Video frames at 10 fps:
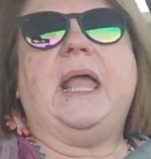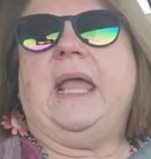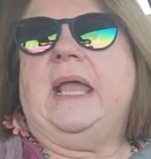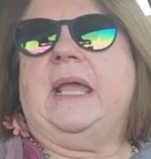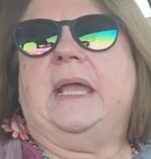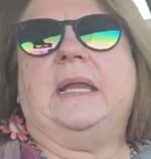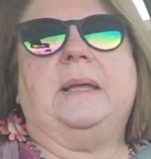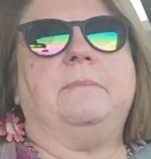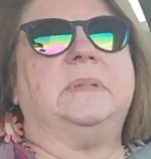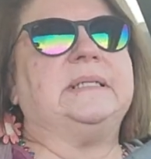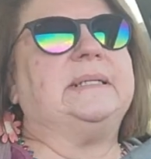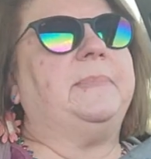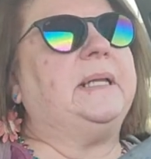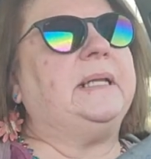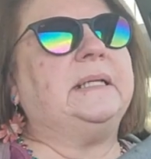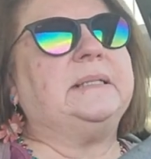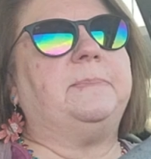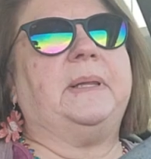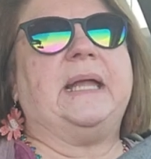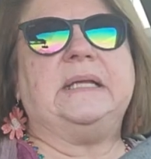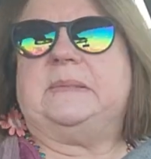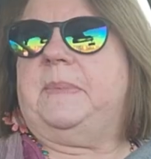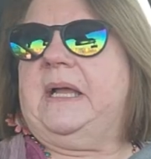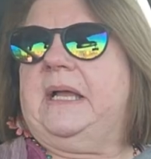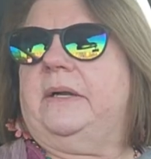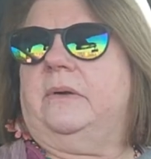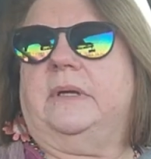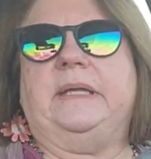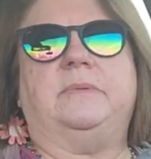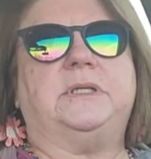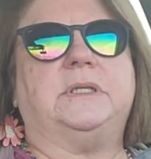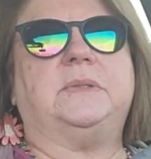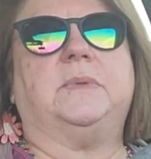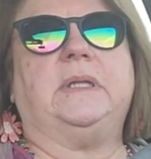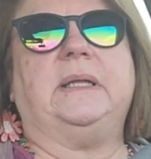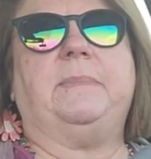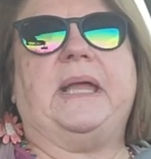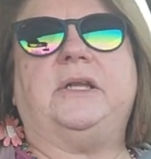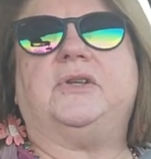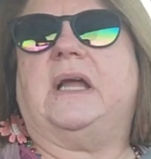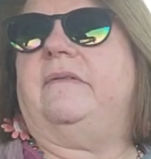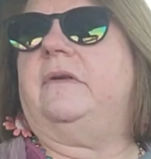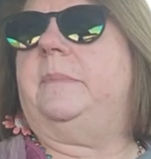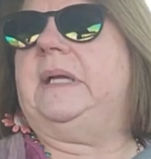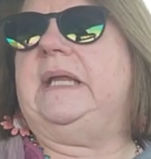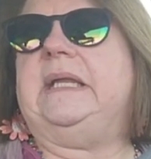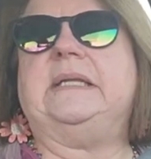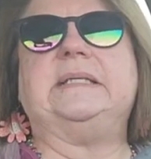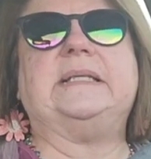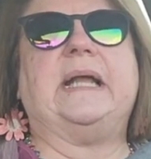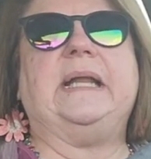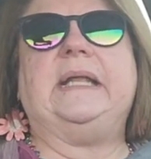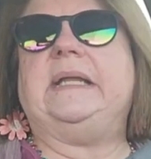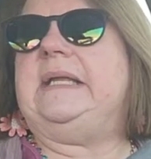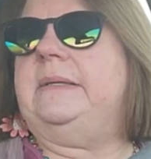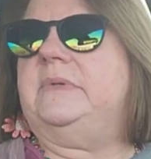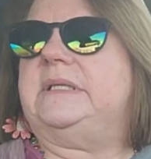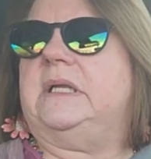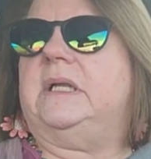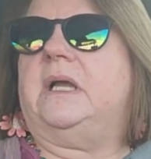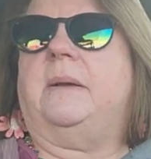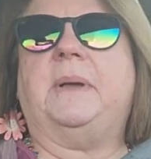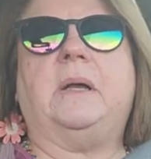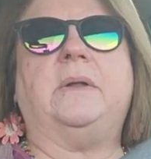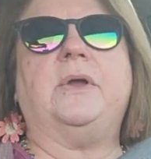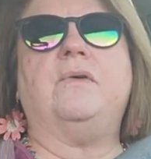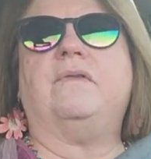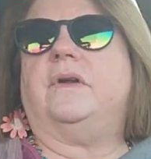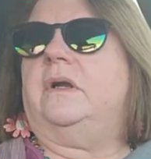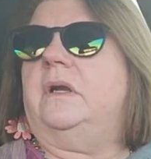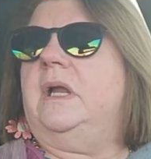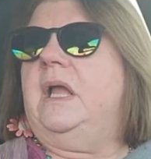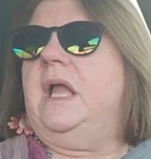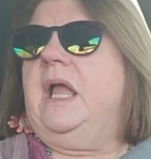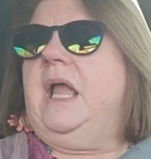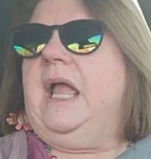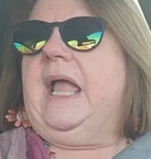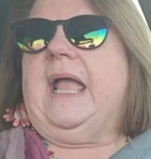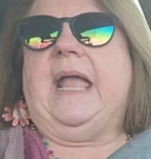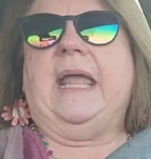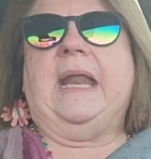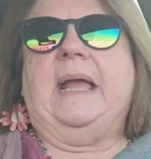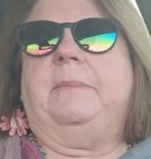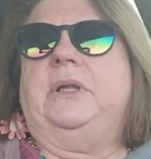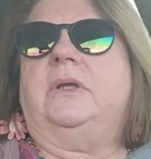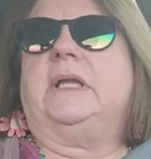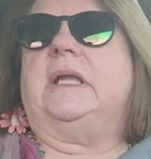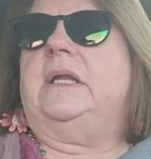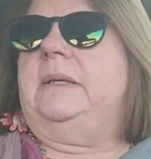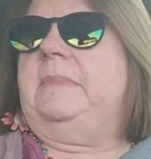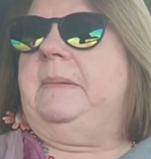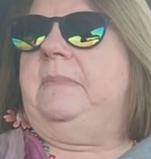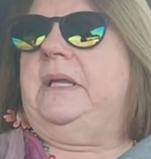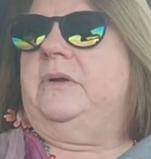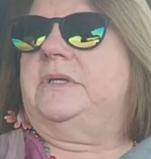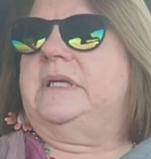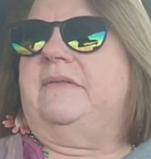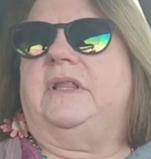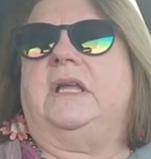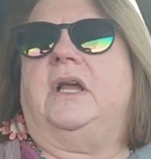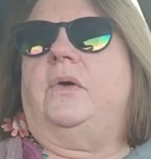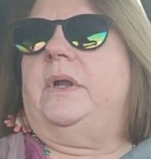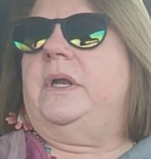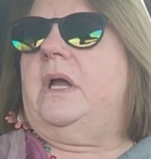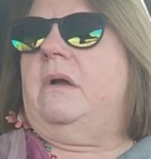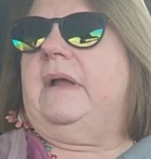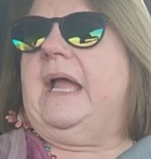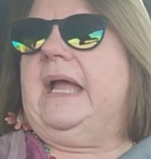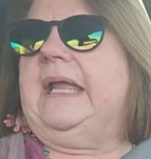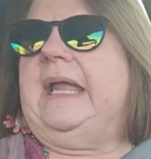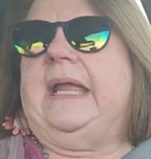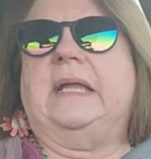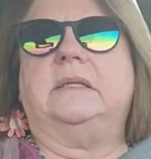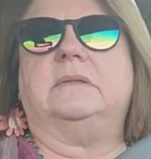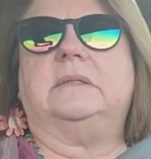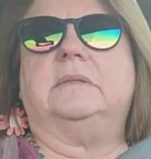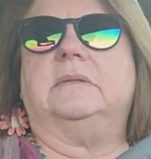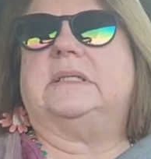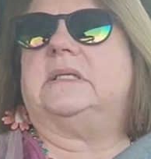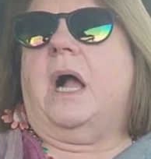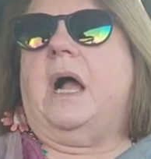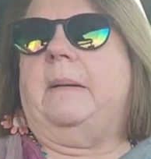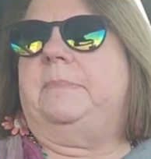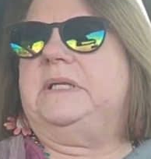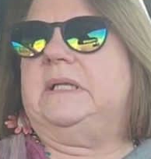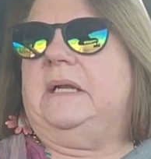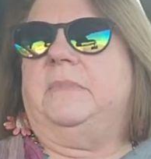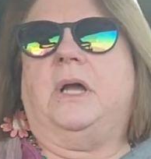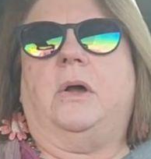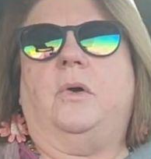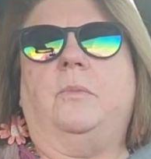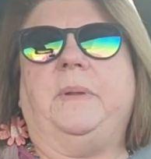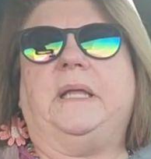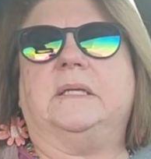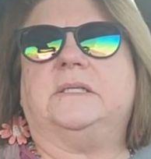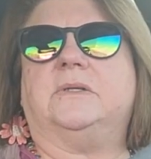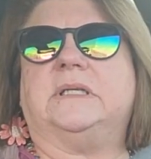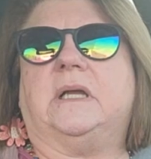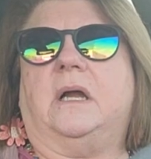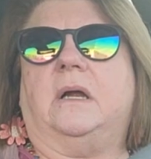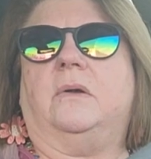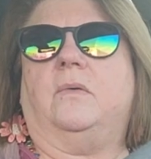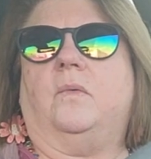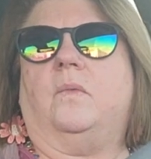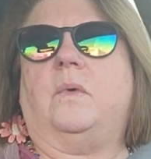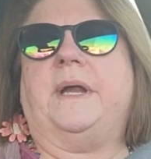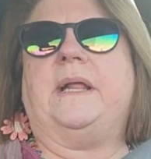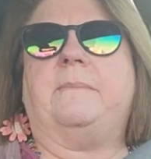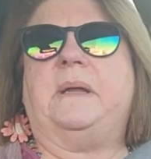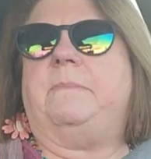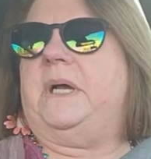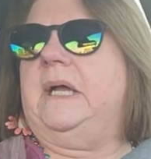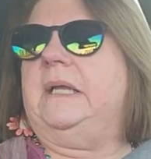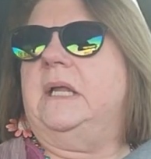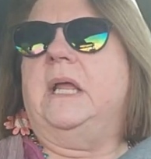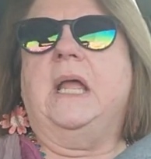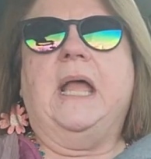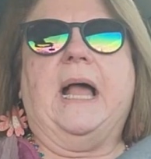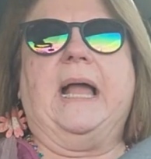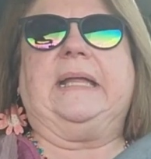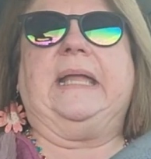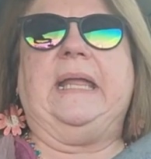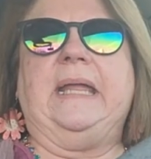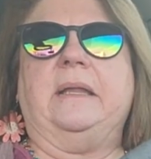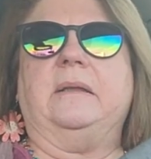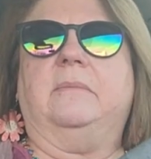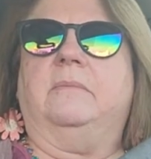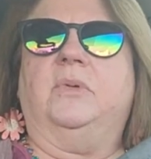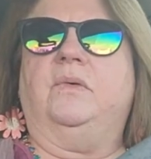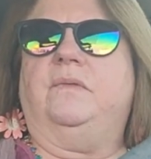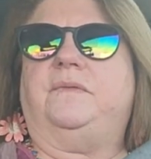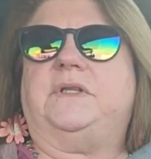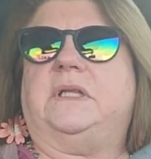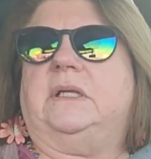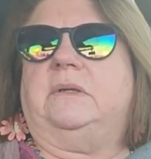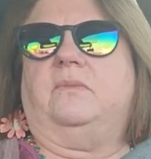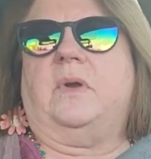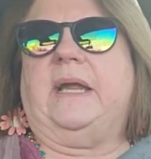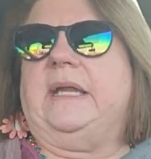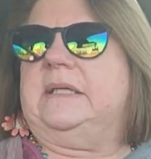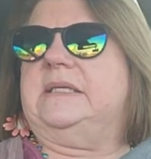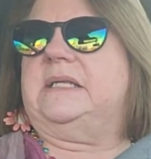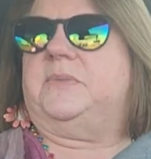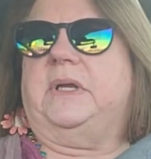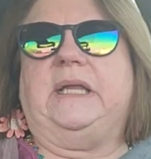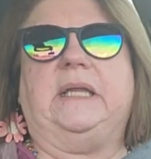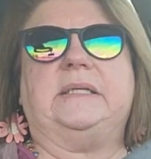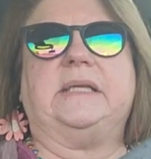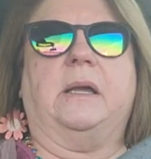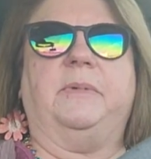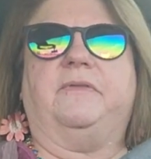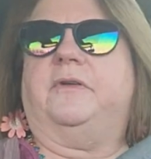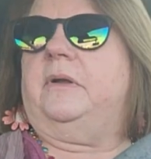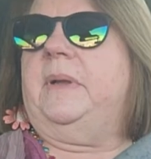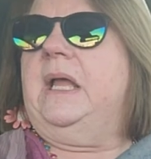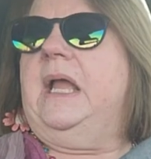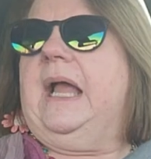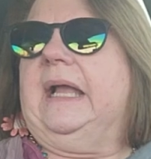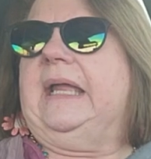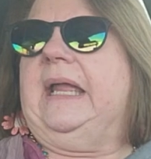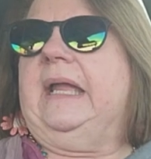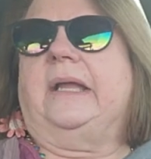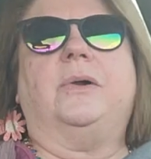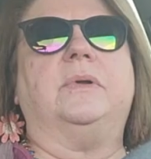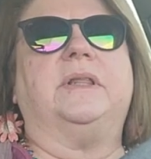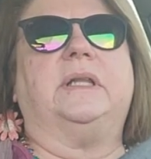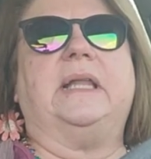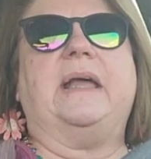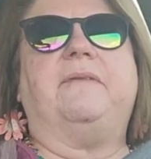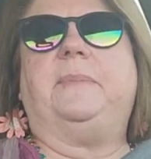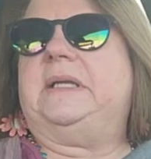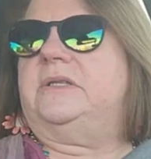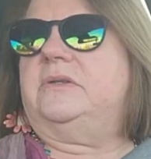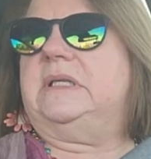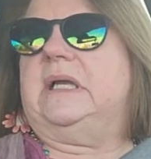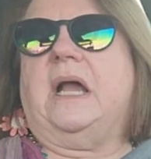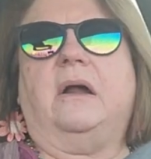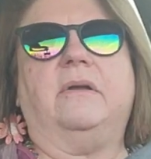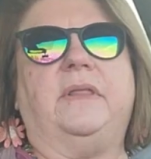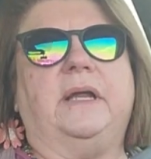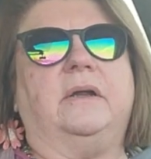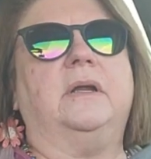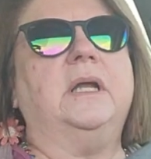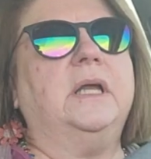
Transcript: And I must have been in his blind spot, or he was just really a bad driver, but he decided he was going to come on over. And I'm looking in my mirrors and everything going, okay, I can't stop to let him go because there's a car right on my butt. I can't move to the right because that's where he is coming from. I can't go to the left because there's a car there.